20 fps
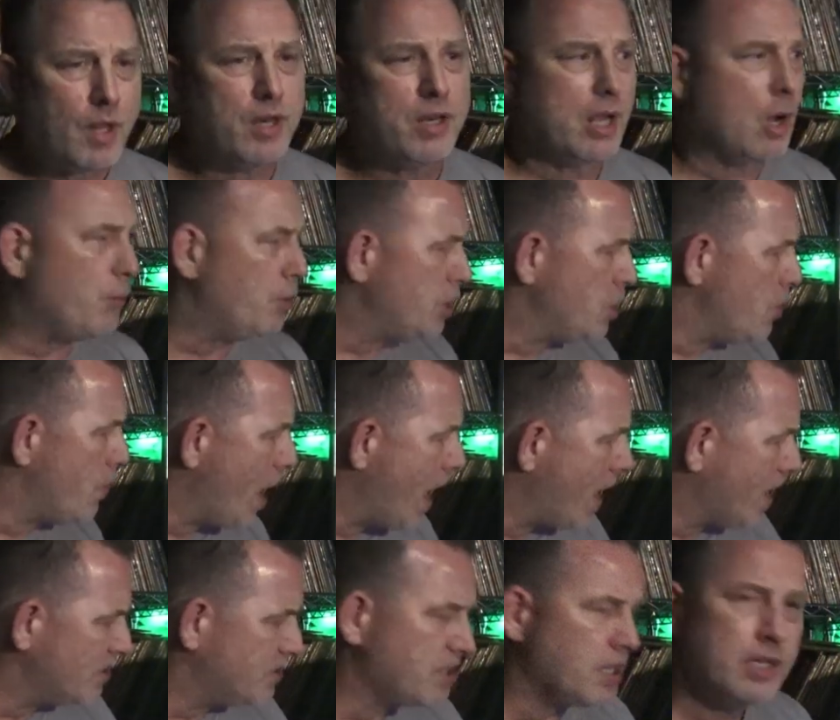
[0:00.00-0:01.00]
Now, when you
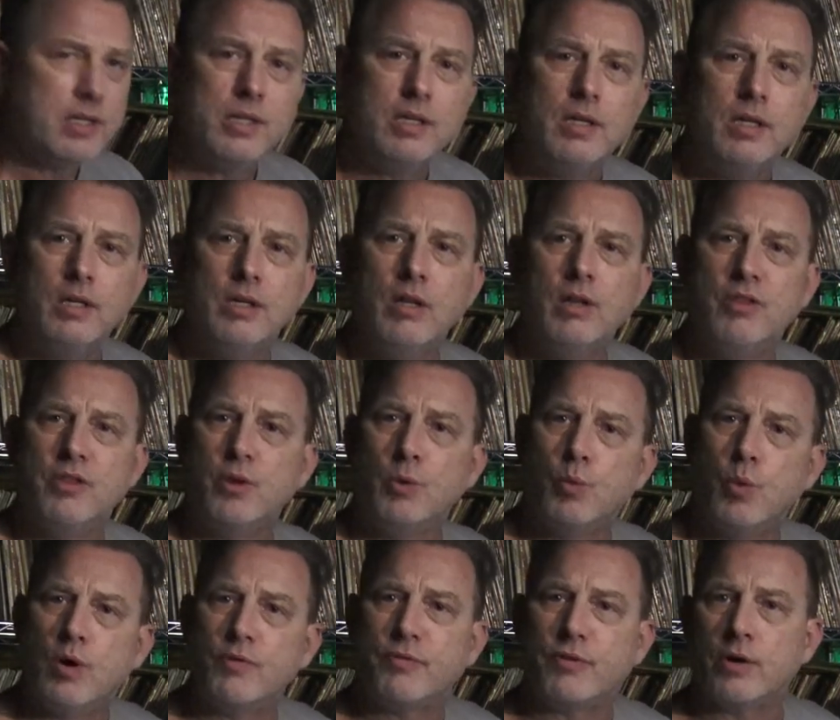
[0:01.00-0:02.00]
ask the
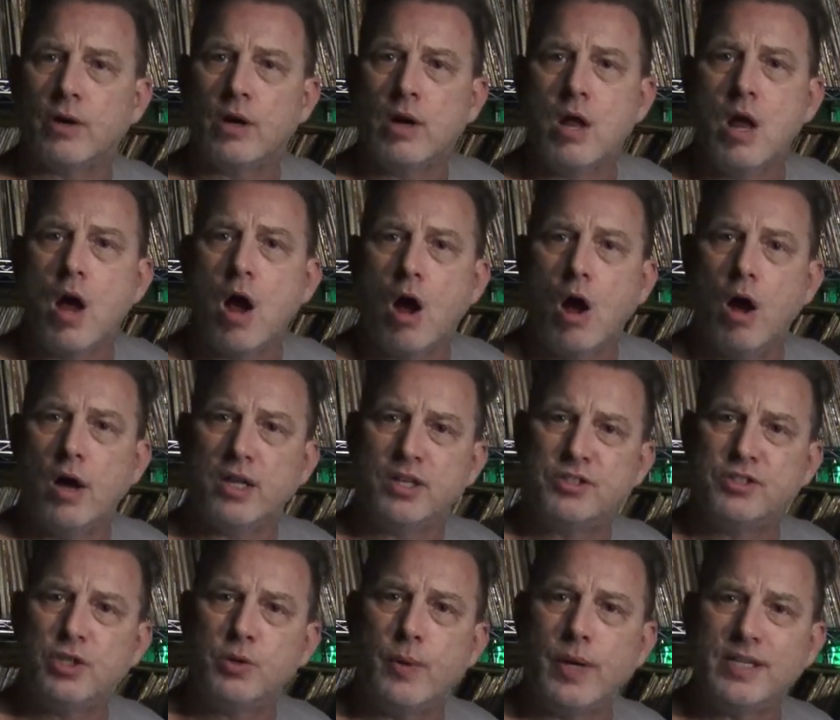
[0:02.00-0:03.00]
woofer on a
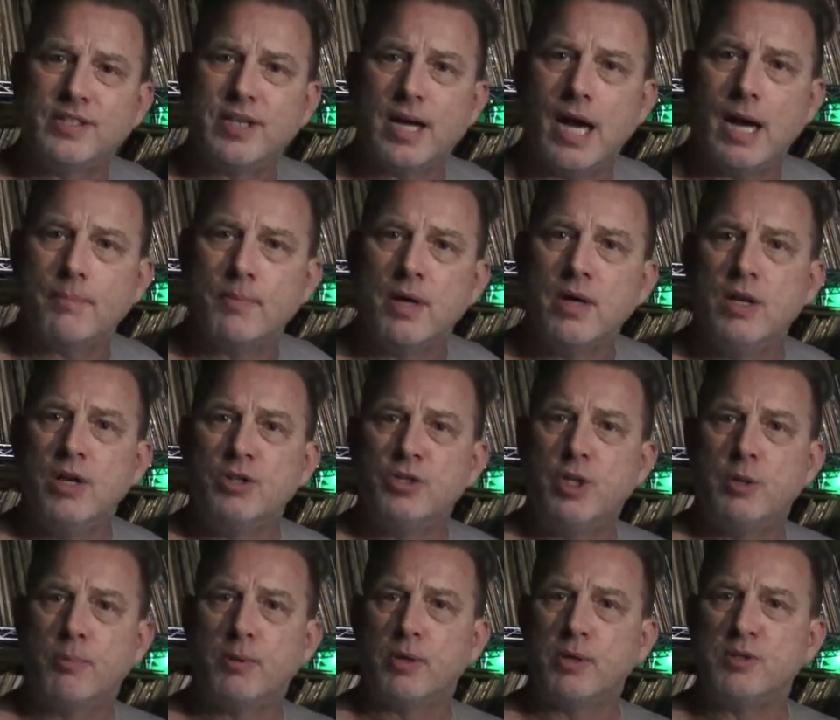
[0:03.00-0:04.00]
two-way top
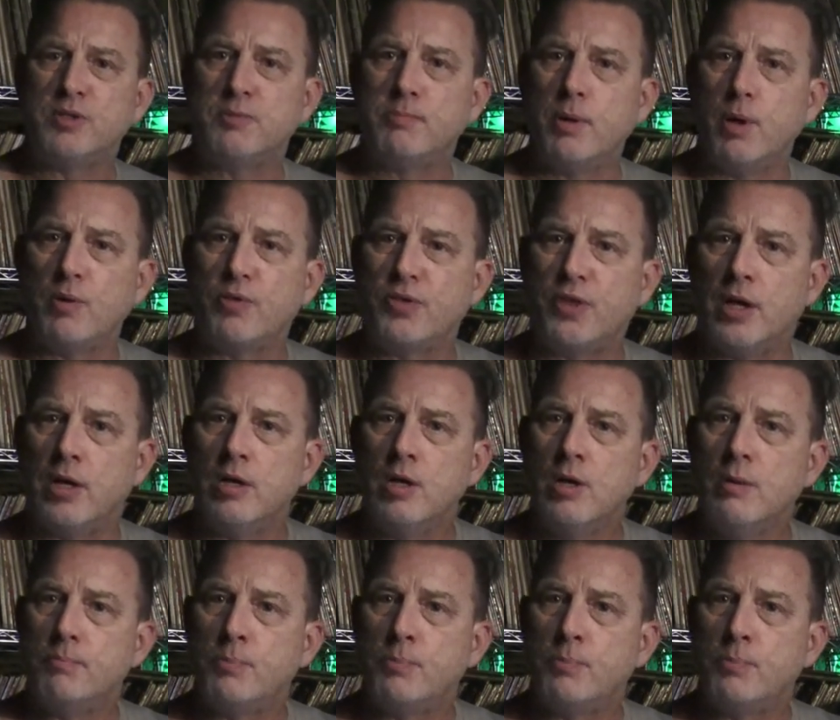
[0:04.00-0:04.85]
to produce both the